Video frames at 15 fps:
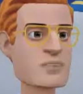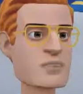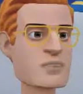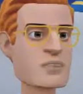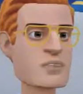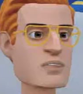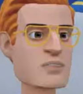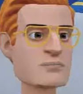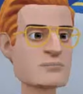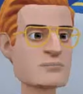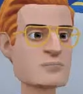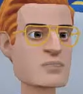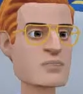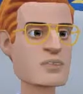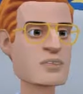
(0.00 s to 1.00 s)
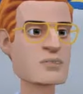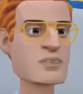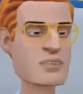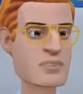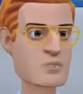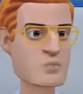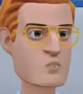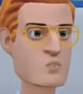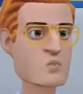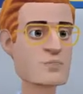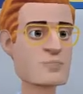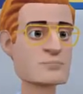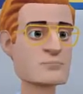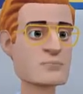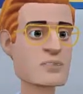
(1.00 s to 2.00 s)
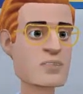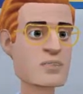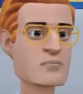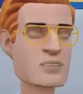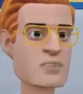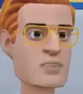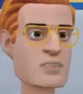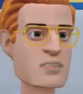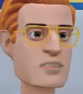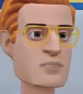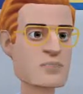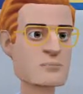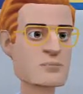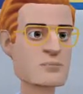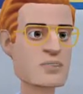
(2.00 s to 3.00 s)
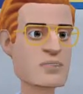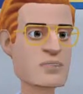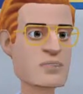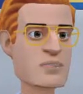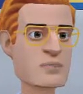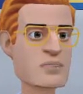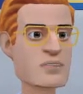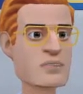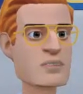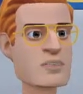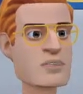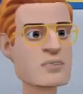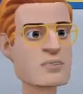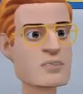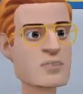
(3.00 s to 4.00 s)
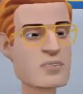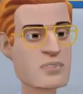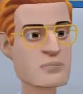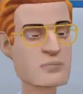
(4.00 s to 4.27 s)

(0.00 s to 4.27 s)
that I did not know. What if they are in my luggage and not yours?